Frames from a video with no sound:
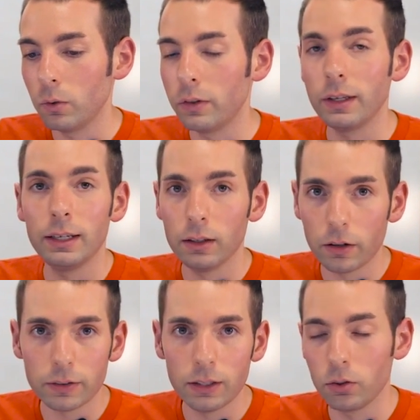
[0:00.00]
with any
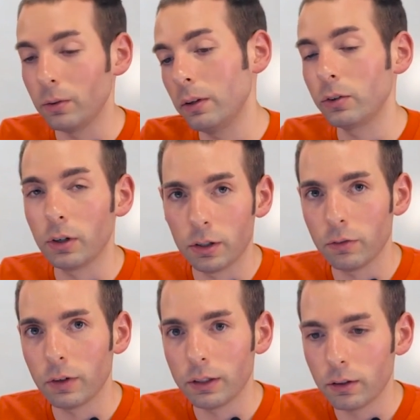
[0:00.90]
auth key, so there's an
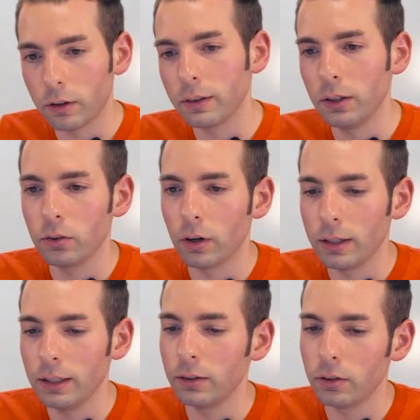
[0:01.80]
undefined auth key, so I
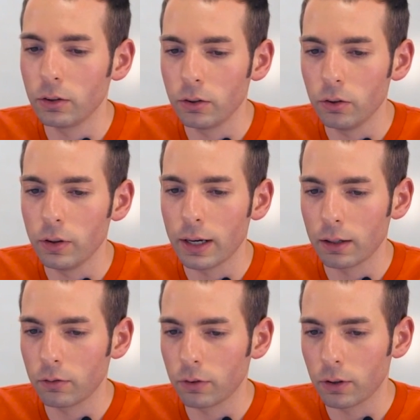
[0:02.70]
need to do
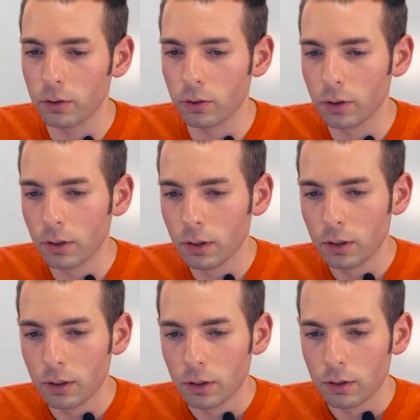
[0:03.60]
that first.
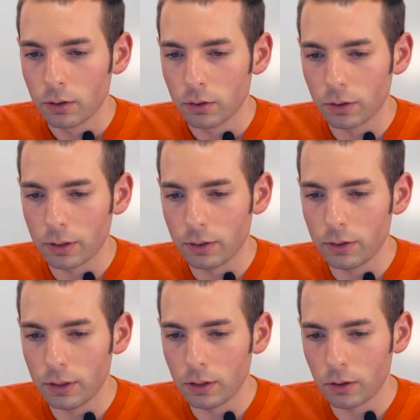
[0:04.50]
So let's
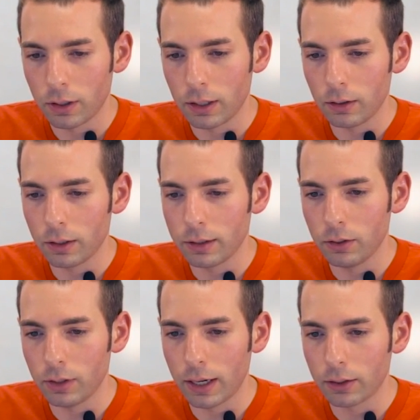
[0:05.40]
see here. I can click
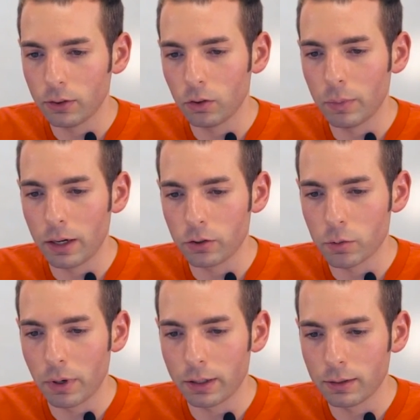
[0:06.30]
this Access Manager
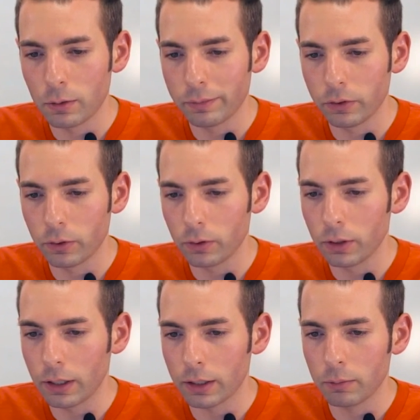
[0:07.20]
button, this little
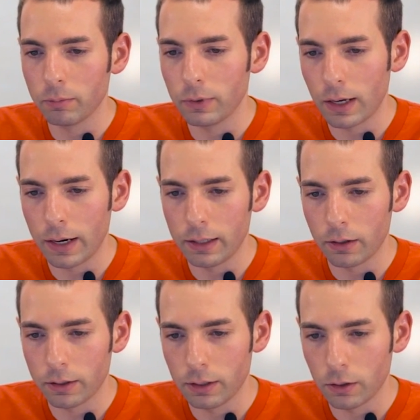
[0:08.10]
lock
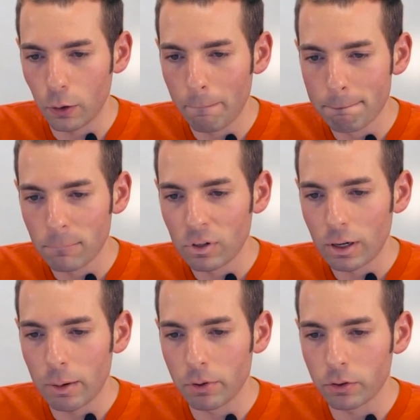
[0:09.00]
icon here.
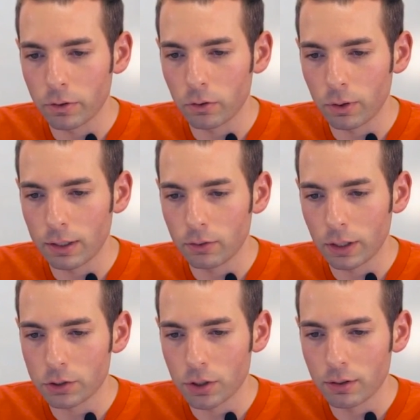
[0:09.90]
I'm under the grant
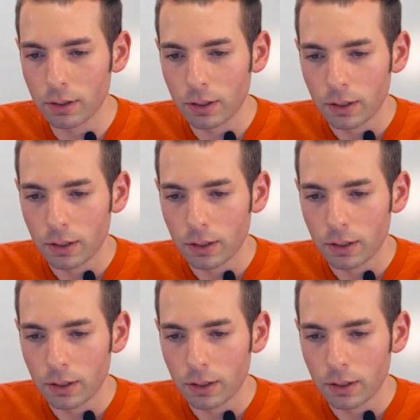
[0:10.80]
section.